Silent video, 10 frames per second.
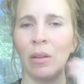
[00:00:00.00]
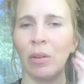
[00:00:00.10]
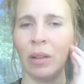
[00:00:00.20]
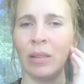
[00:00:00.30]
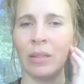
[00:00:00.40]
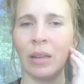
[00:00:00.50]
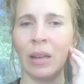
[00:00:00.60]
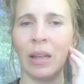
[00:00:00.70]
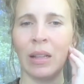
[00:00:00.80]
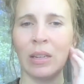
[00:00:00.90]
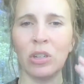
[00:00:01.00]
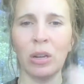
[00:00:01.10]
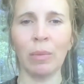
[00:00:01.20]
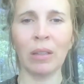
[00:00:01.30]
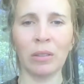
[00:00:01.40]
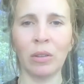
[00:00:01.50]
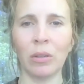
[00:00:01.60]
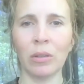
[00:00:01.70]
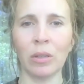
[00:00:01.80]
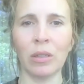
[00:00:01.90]
Releasing any clenching
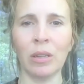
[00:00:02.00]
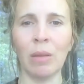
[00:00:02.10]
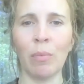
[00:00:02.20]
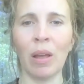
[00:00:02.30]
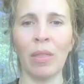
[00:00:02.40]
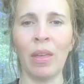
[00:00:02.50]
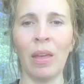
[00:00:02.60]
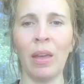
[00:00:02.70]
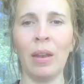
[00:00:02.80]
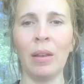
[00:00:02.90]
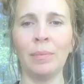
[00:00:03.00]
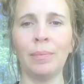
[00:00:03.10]
muscles. Good deep breath in.